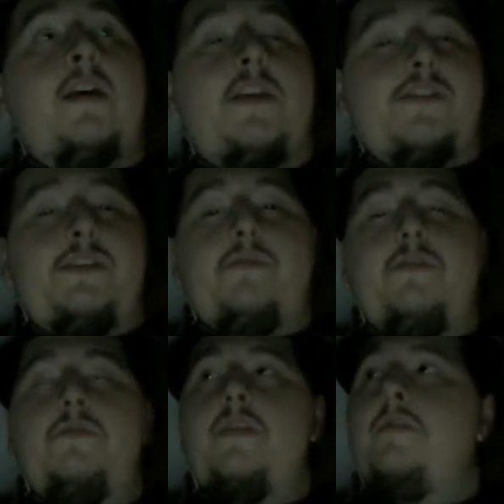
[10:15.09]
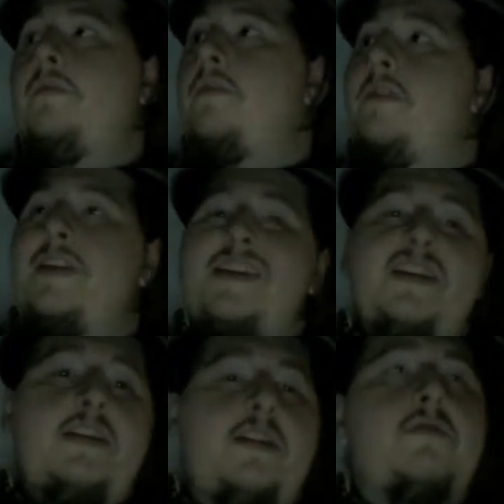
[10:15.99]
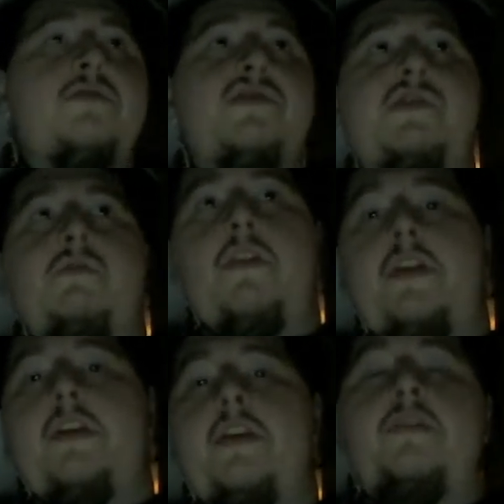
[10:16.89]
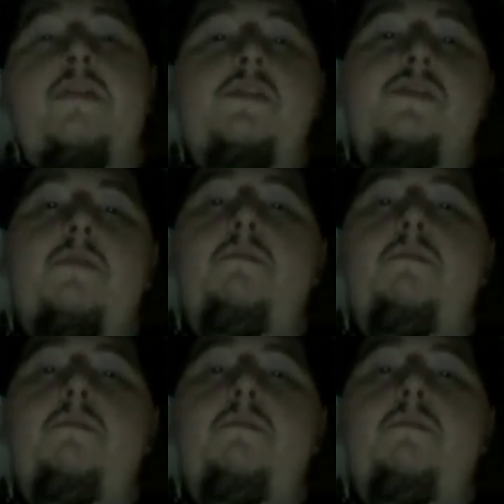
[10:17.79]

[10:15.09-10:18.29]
Because he couldn't eat, he couldn't drink, he couldn't use the